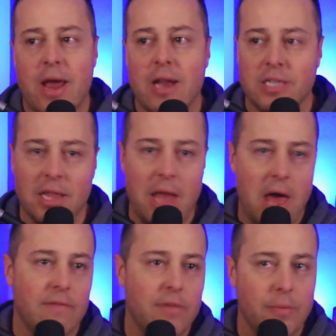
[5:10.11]
A lot of
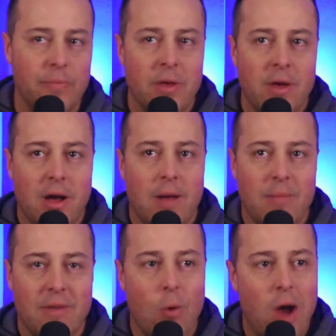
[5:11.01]
you have
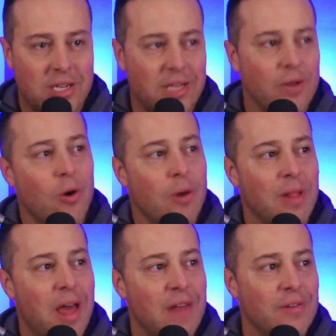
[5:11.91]
watched the ORB. A lot of
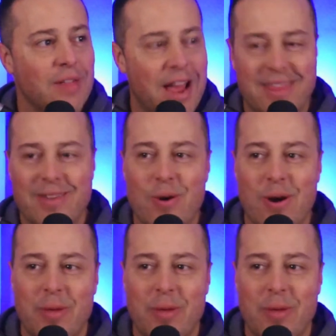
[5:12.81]
you like the ORB.